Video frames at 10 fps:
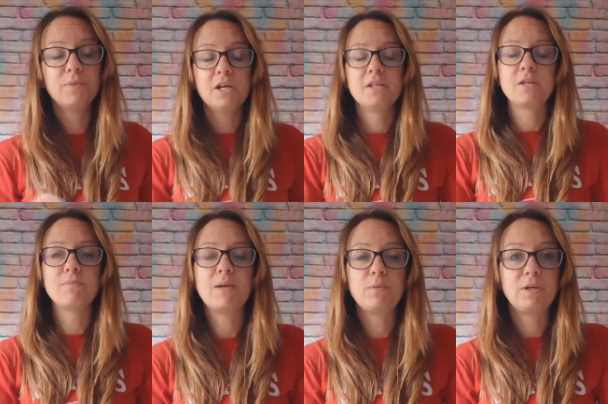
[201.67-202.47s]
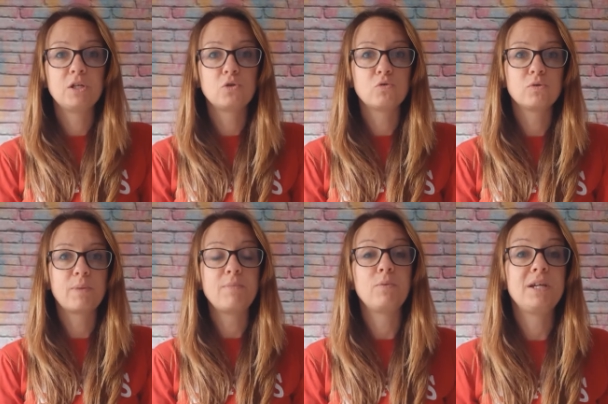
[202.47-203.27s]
So maybe we could
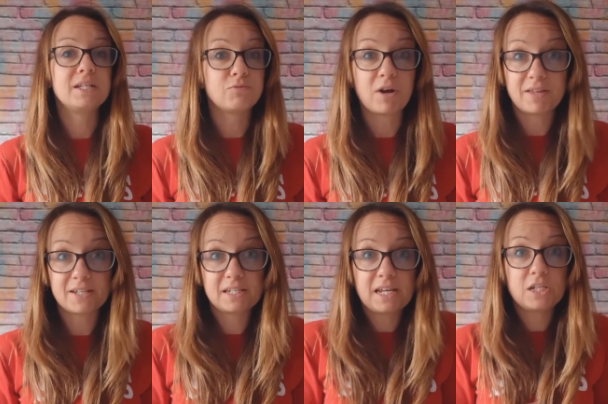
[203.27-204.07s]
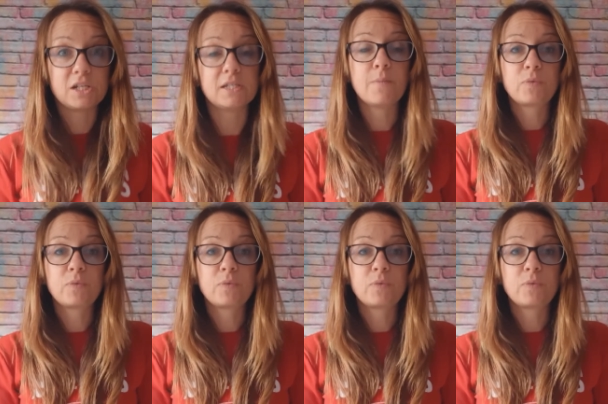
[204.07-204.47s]
write that as a sentence.